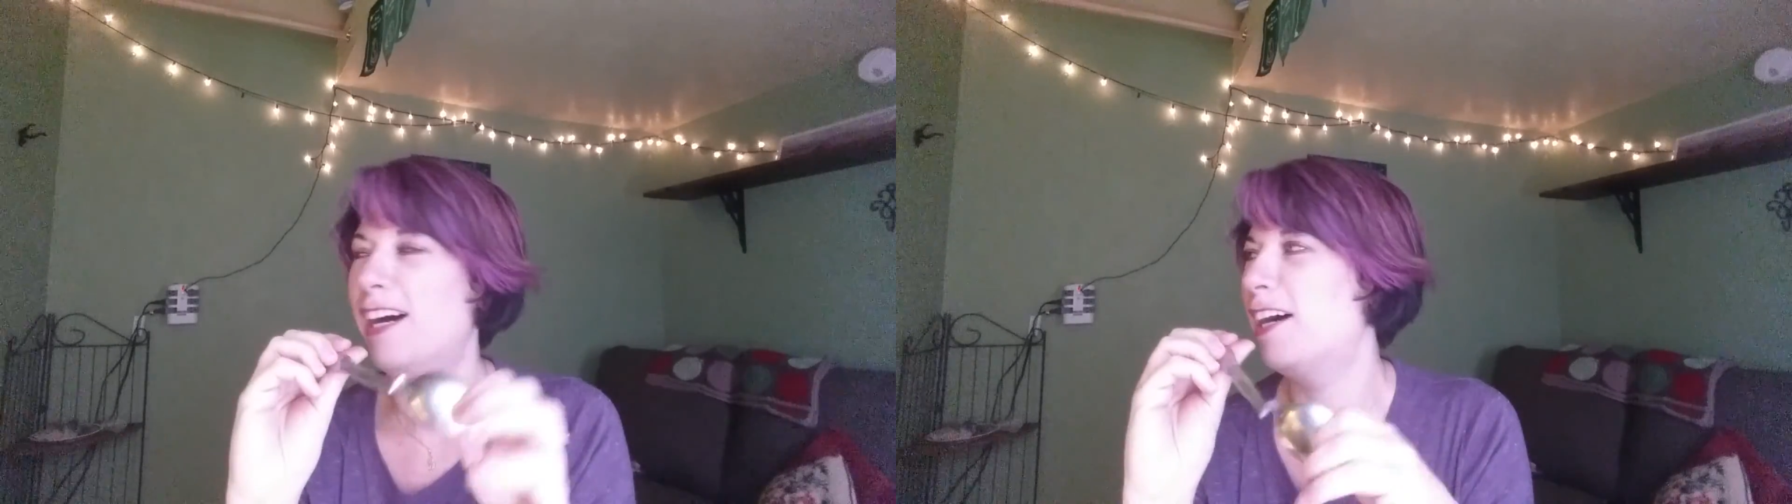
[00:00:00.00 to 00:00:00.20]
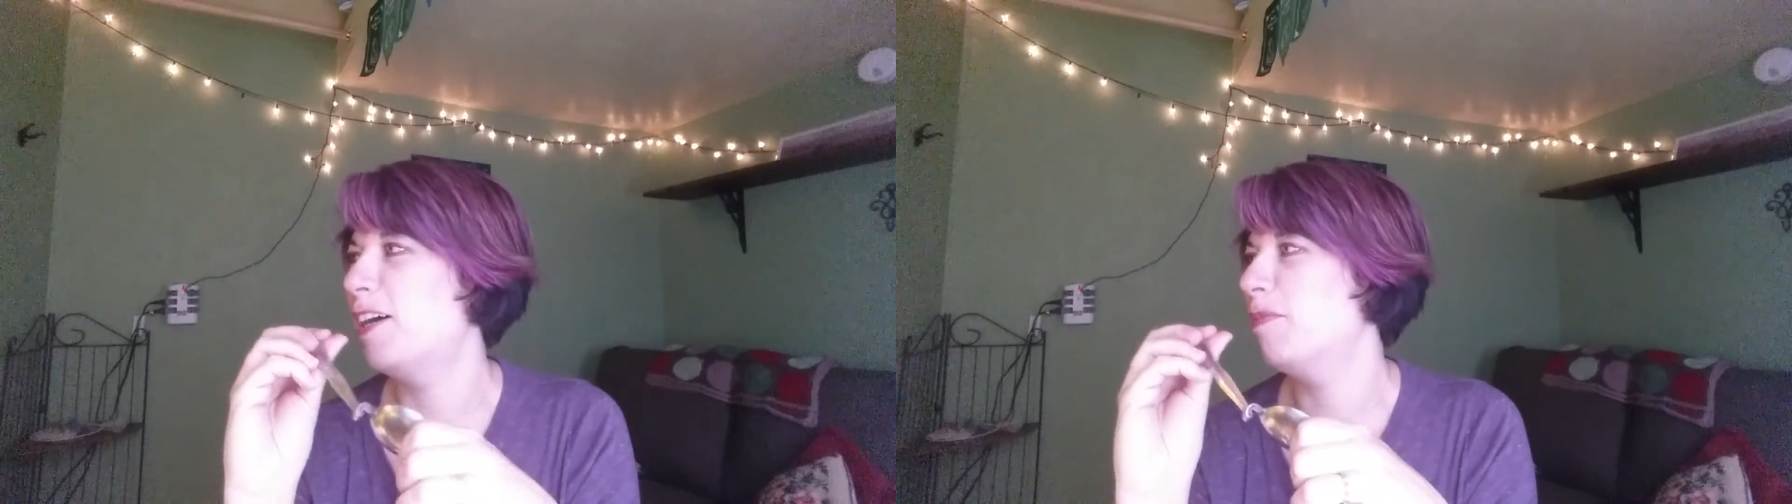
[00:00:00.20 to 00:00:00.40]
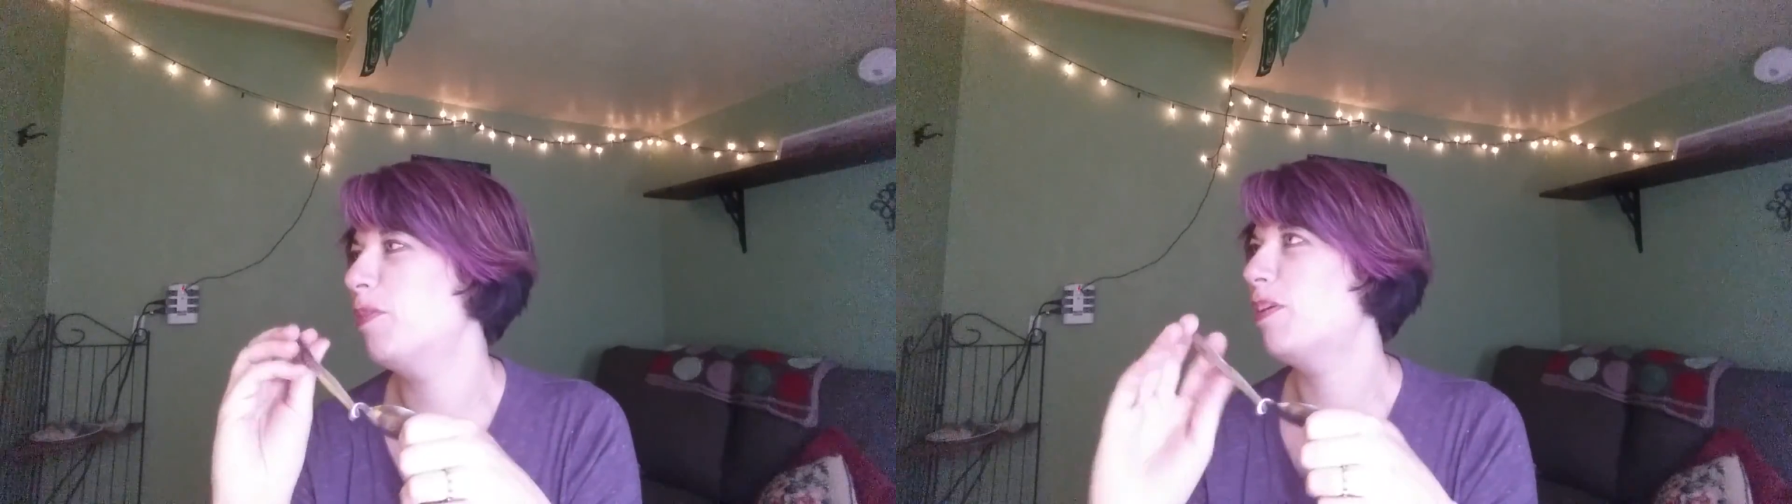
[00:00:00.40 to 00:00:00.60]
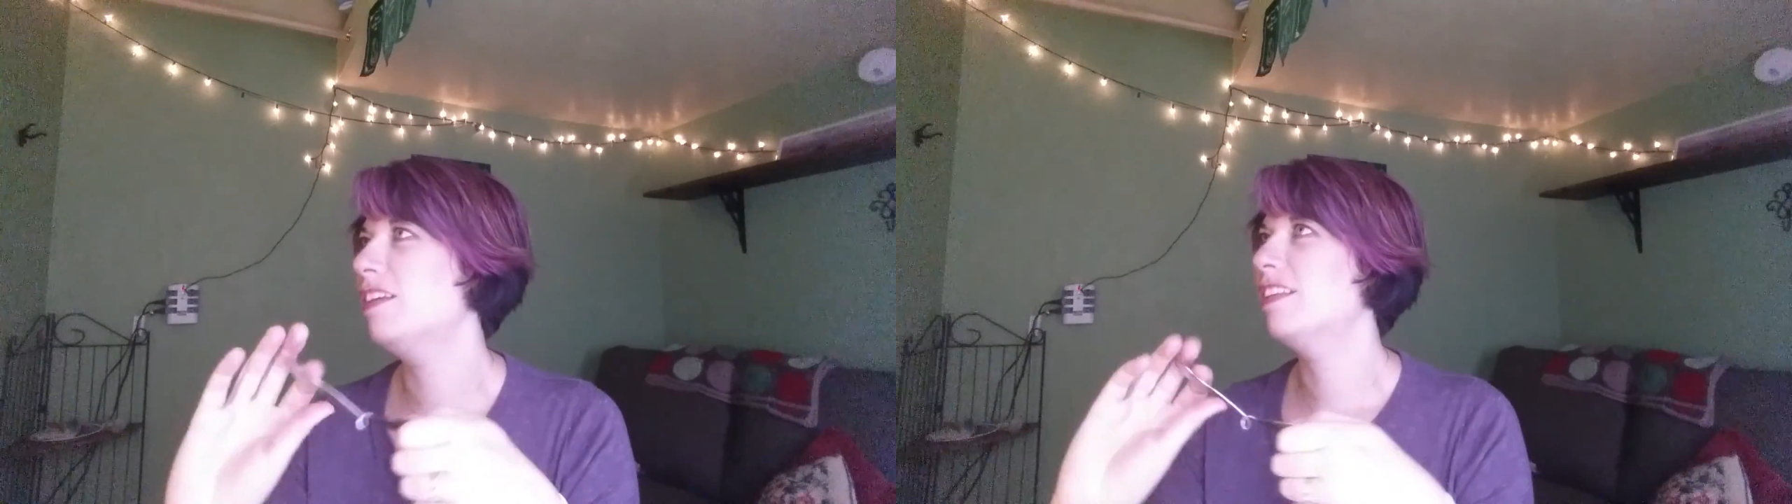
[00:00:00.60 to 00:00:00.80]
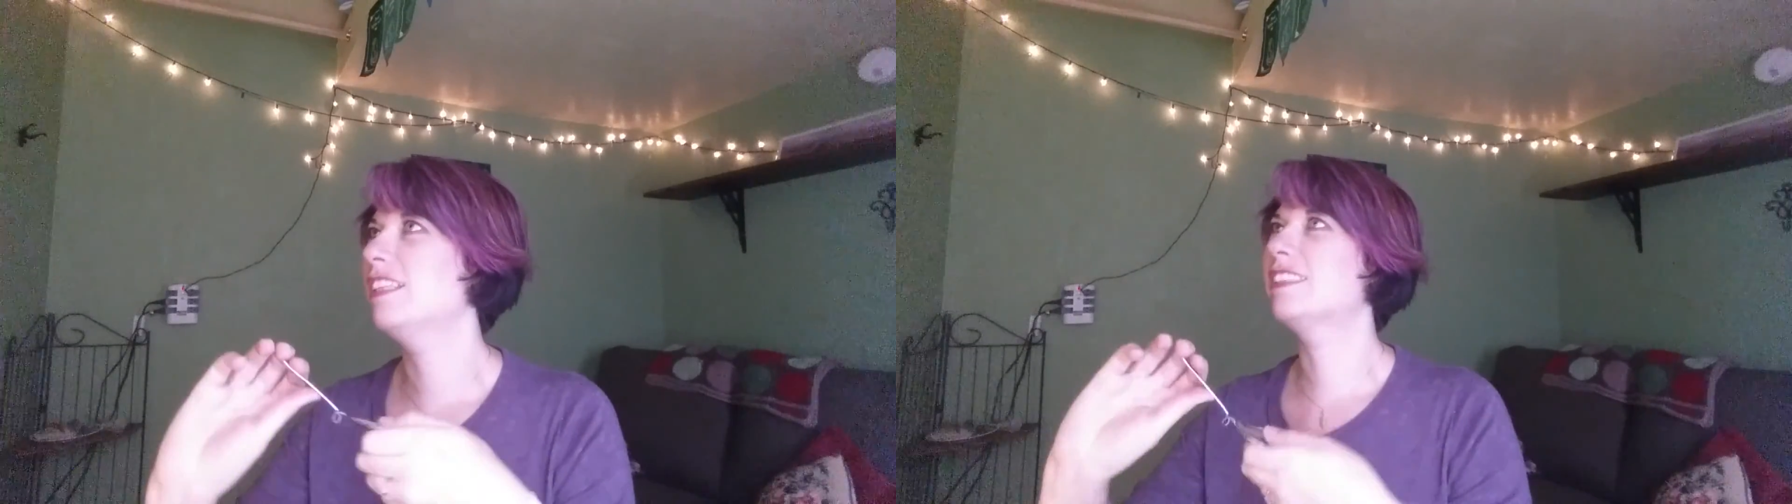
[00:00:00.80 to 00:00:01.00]
And
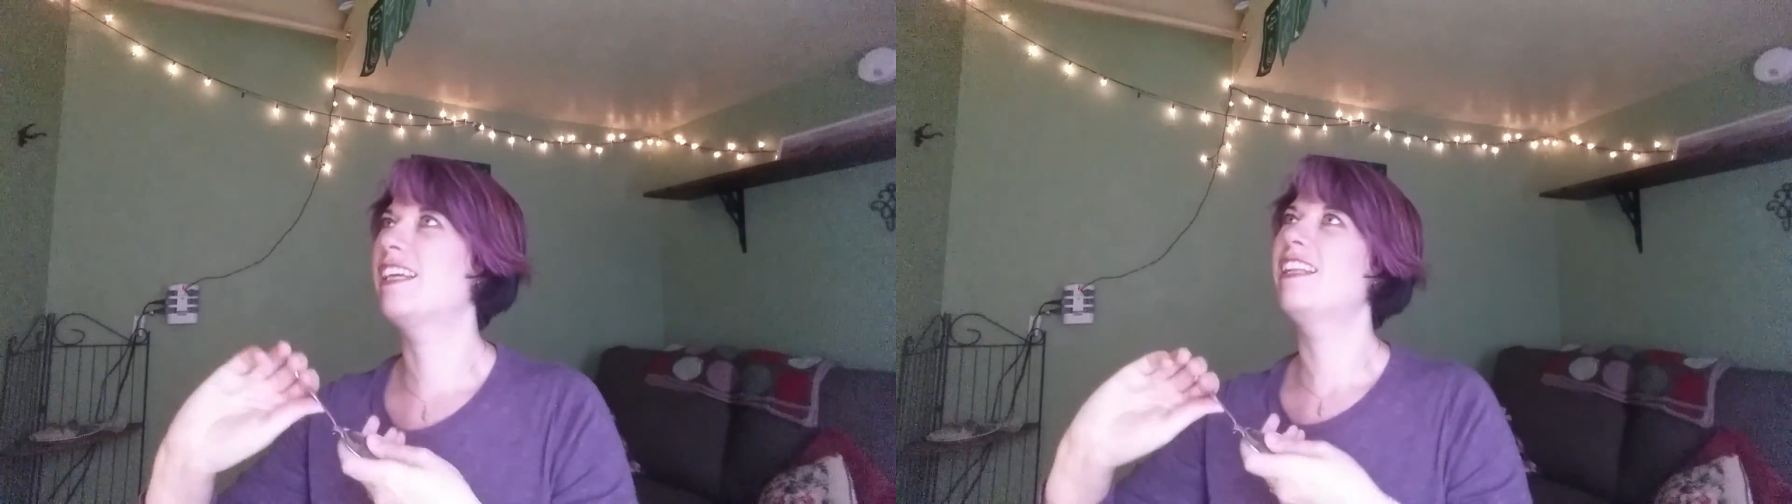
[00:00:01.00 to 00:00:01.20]
one of the things I